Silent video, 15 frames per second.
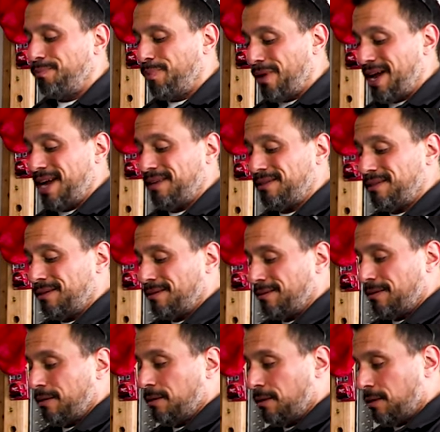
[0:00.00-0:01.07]
bit,
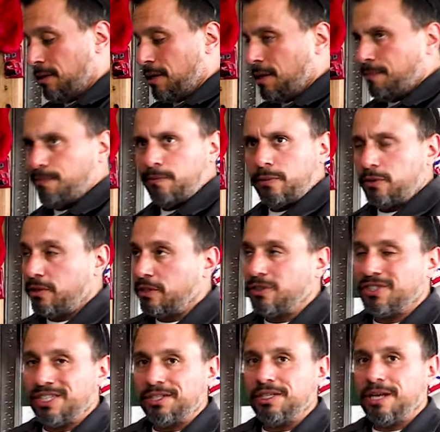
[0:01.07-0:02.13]

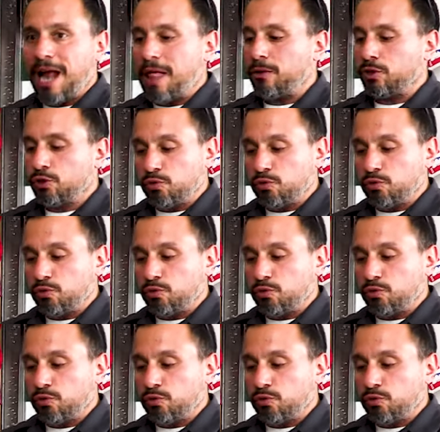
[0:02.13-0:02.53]
$60